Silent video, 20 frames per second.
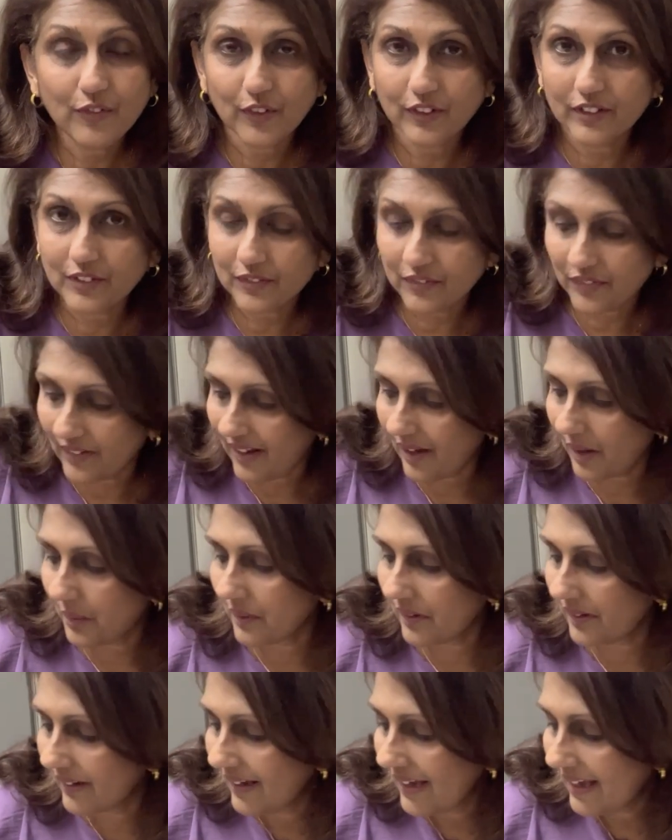for the
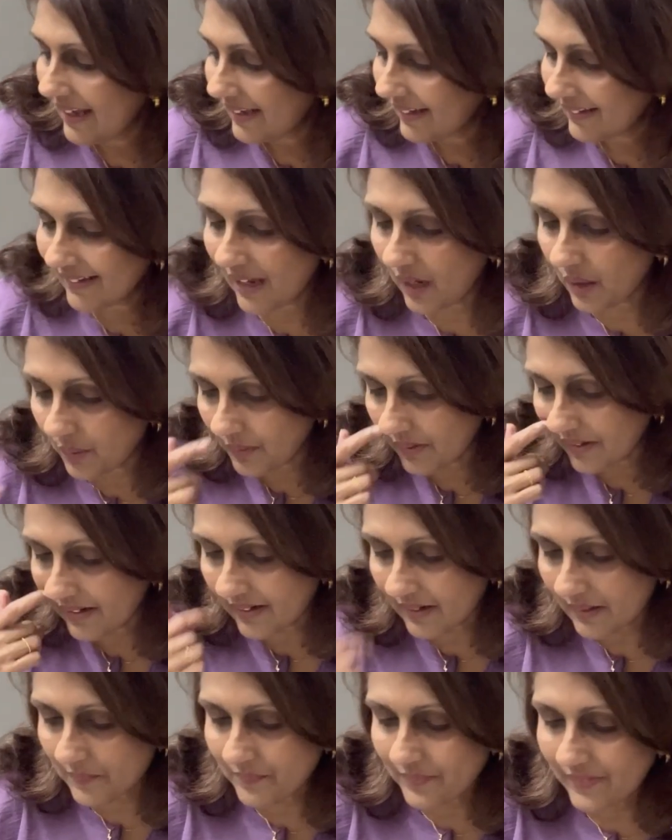flour.
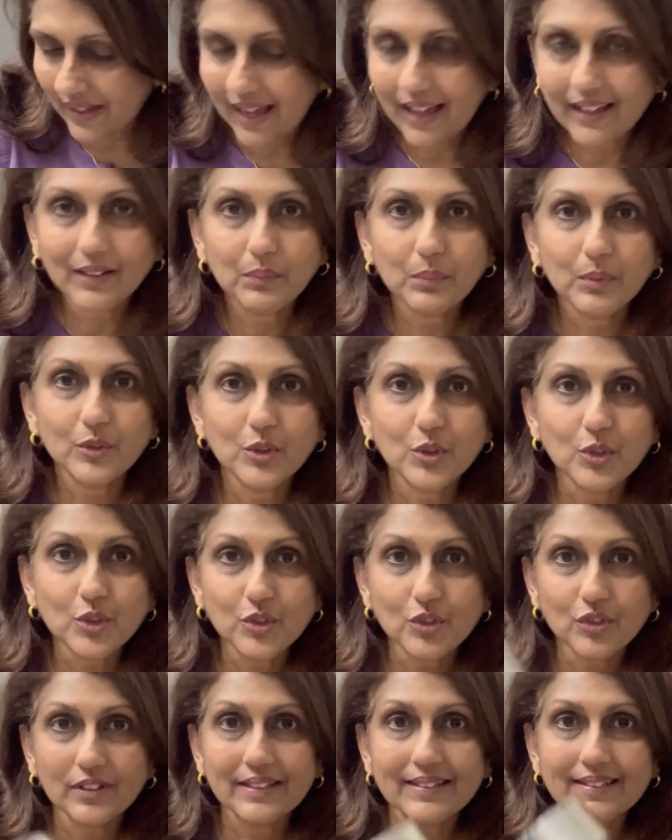Now, I would
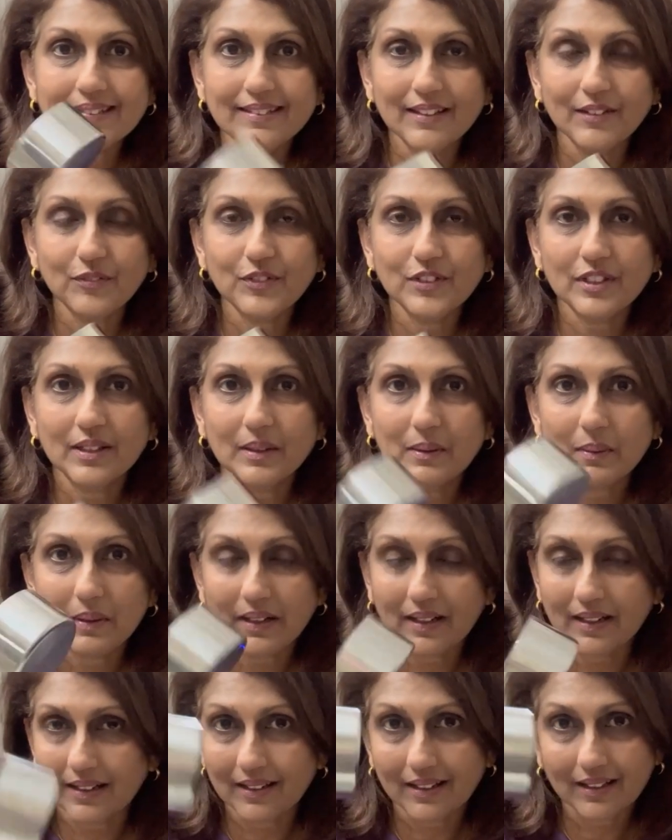usually sift
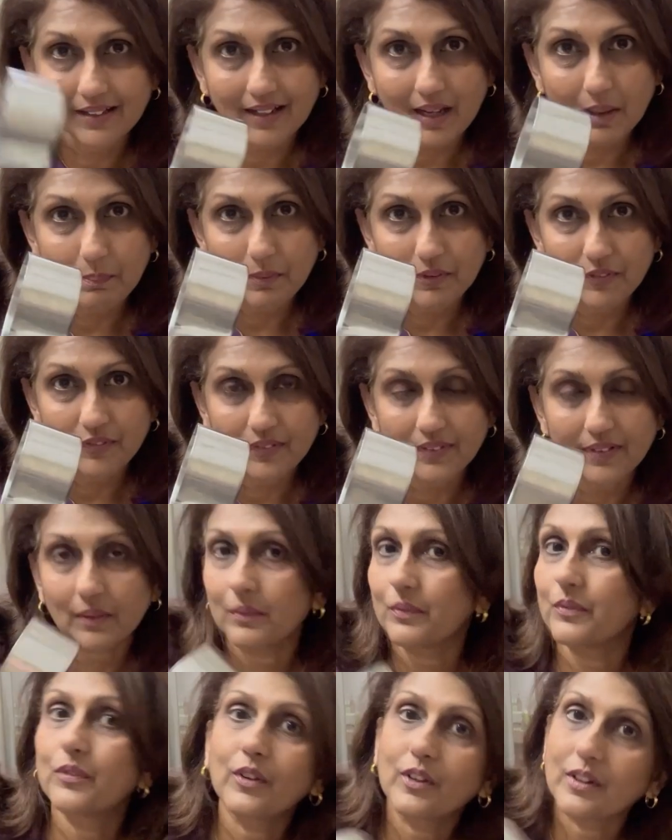
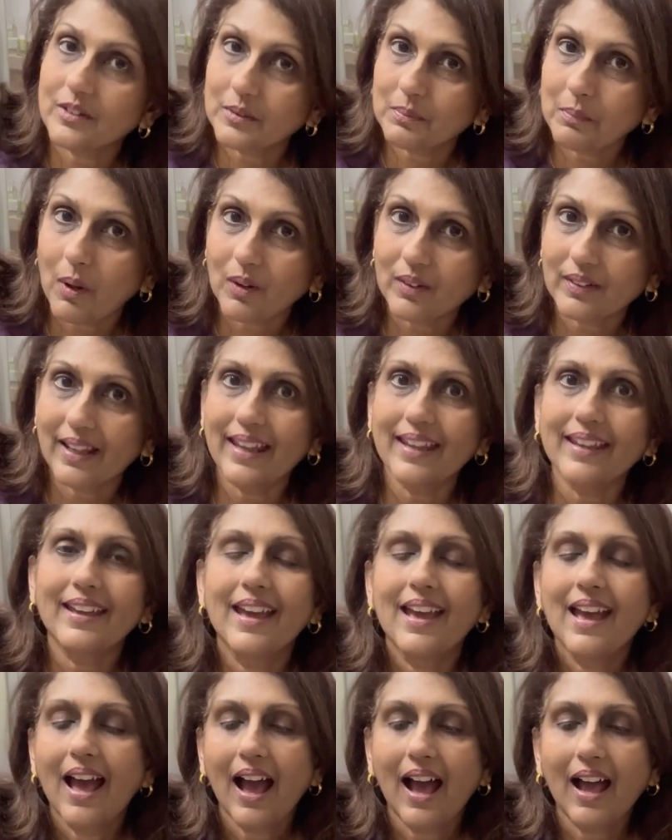for a small cake,
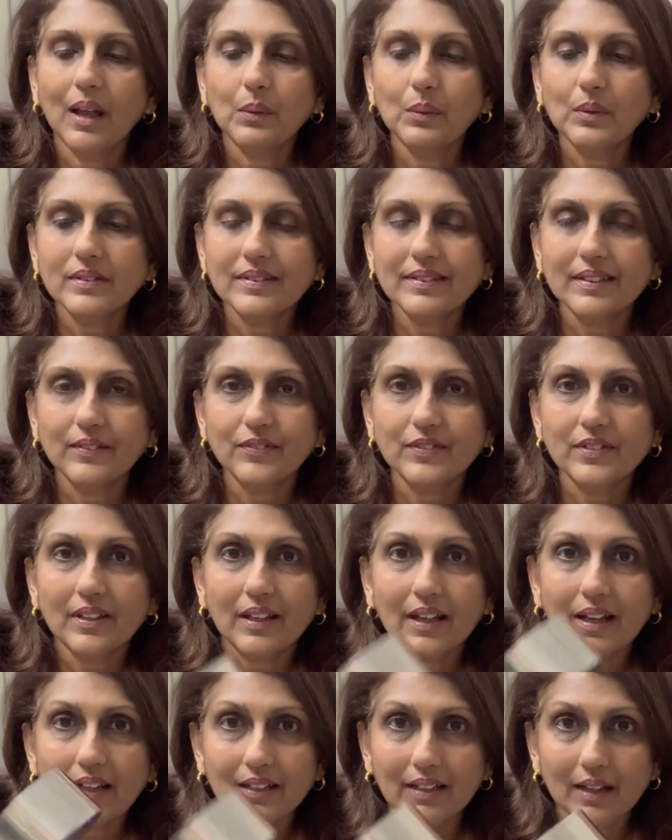I would sift
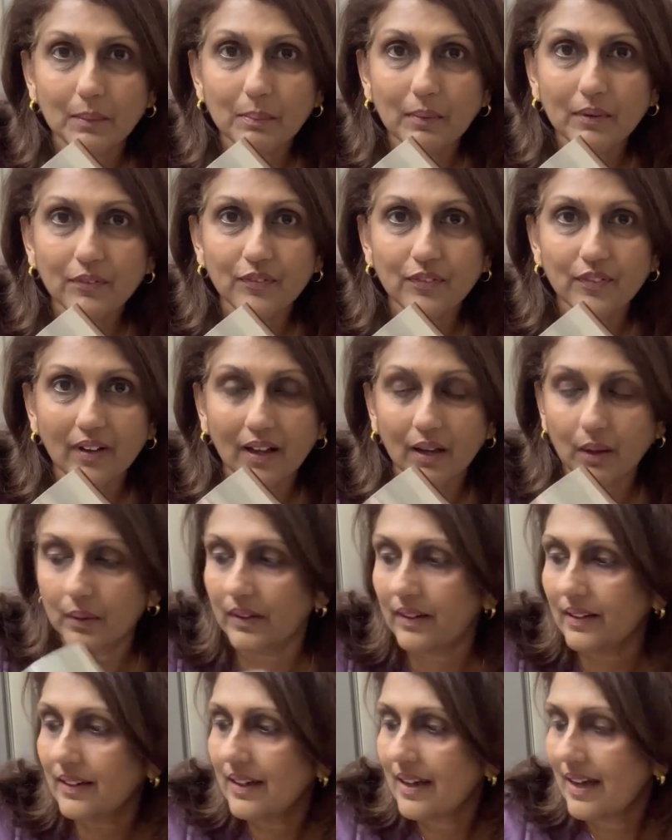a cup of
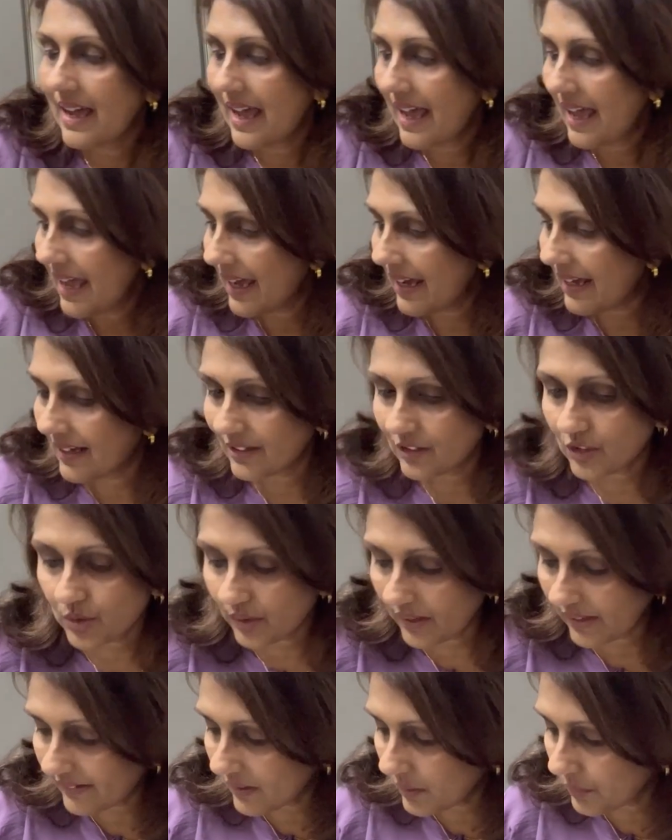flour
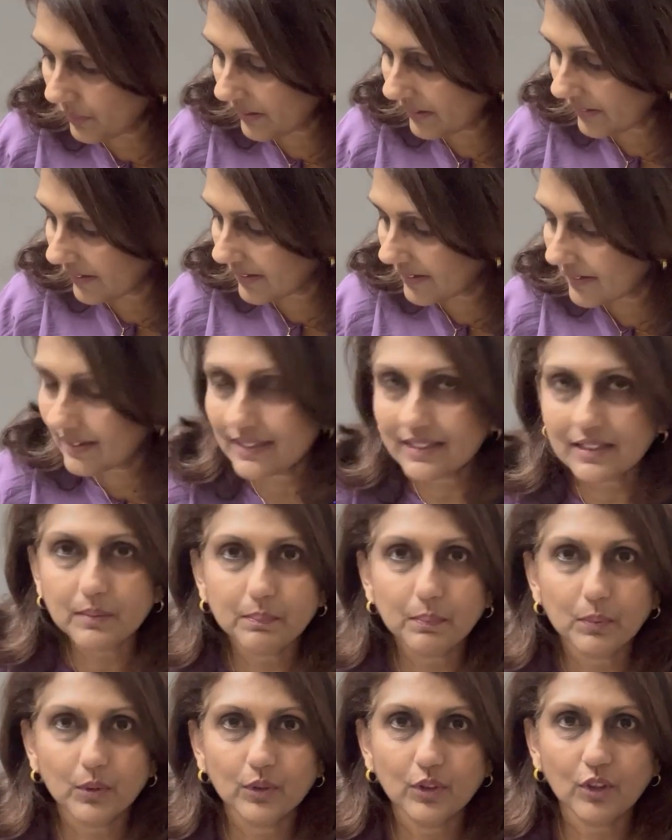together with a
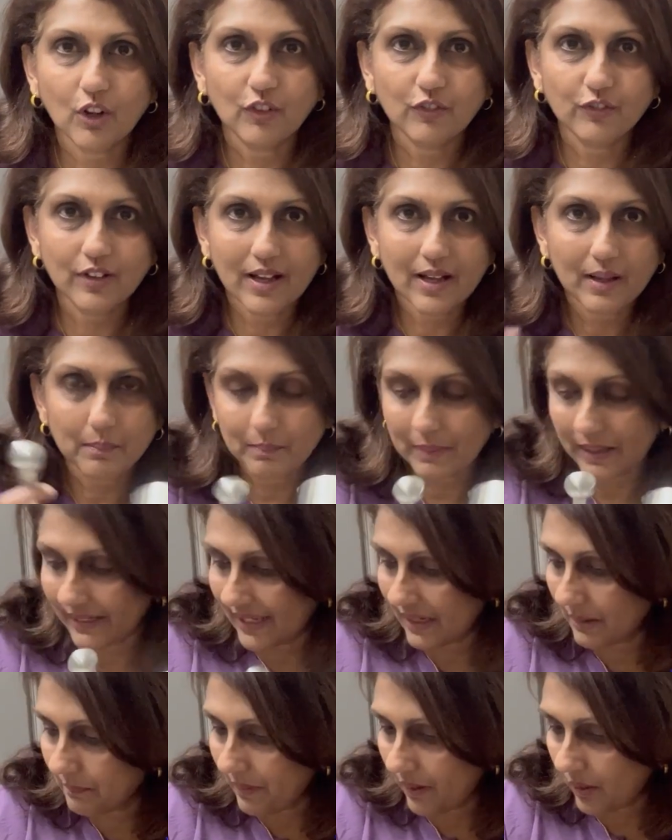teaspoon of
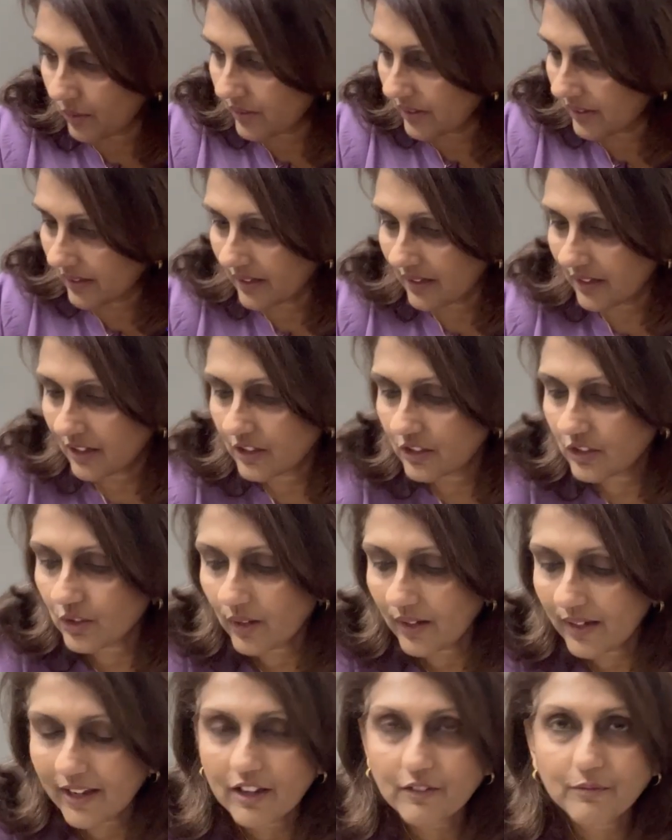baking powder. So
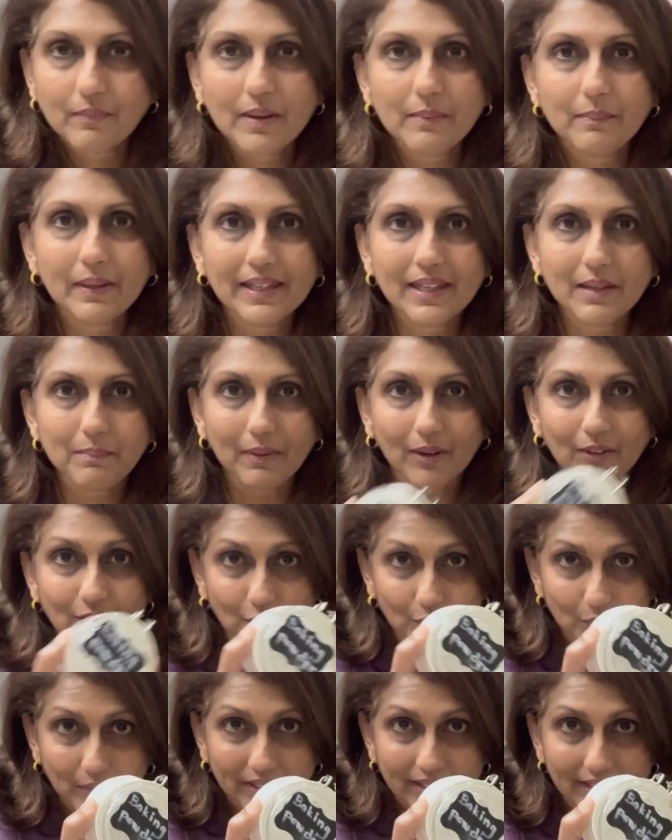I have my baking powder
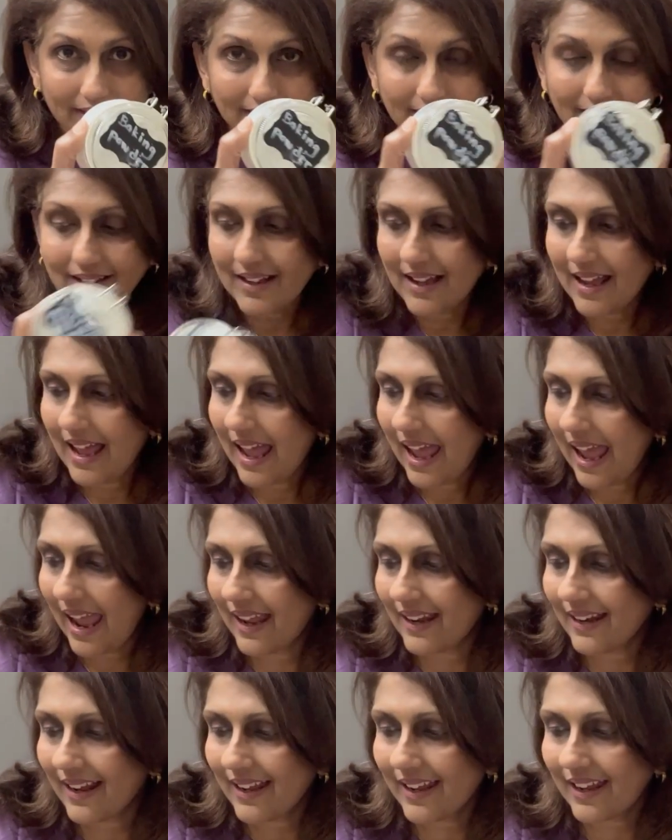over here,
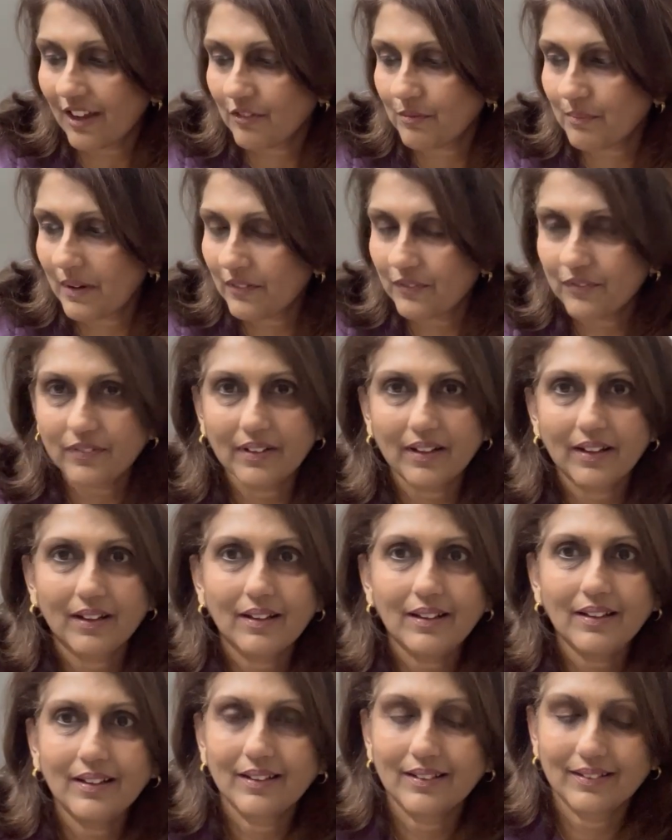and I have my flour